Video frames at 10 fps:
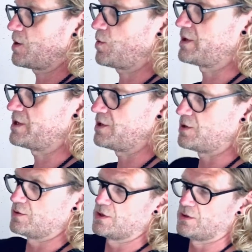whether
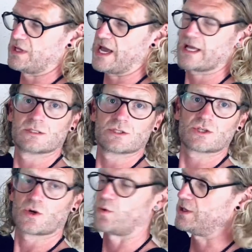you do the
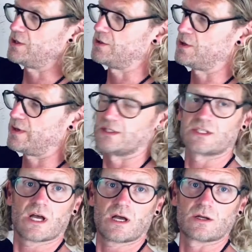ends or whether you do
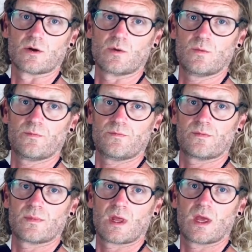internal,
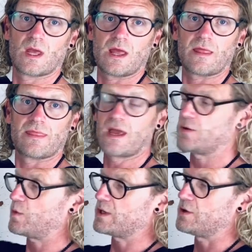
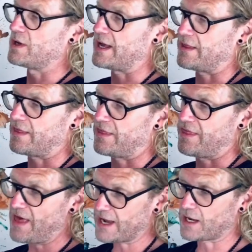then when you let
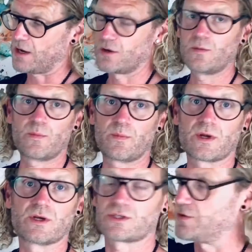that go,
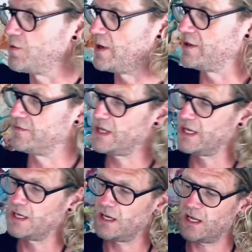because of the way you've
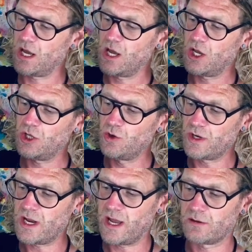taken it, you're
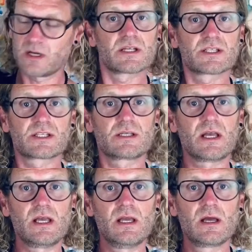now going to
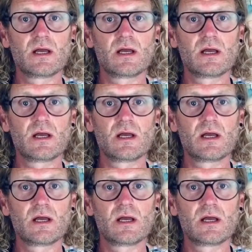see